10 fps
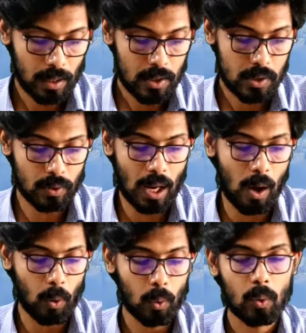So
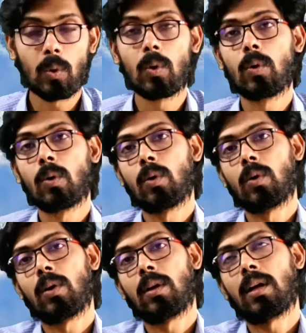now,
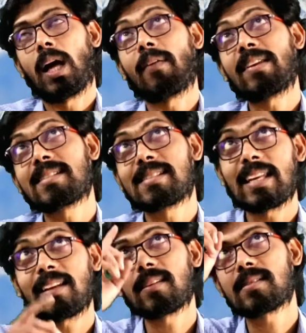having
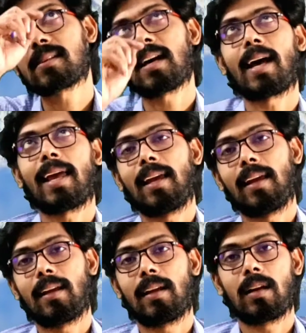seen the sky,
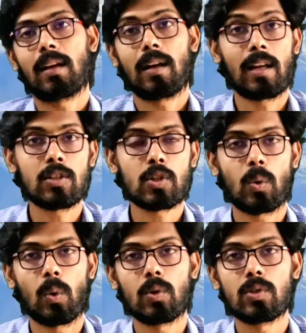
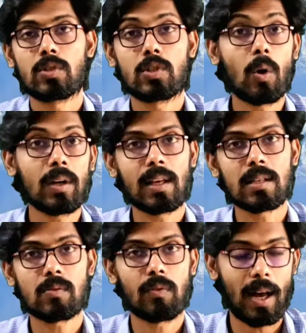Lencho told
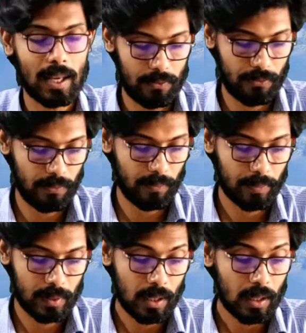his wife,
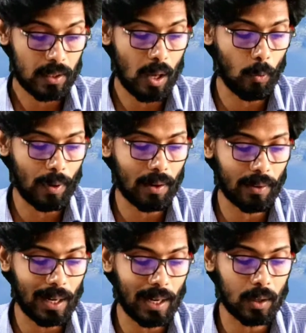now we are
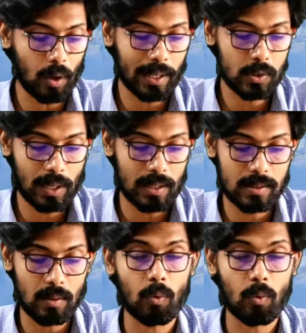really going to get some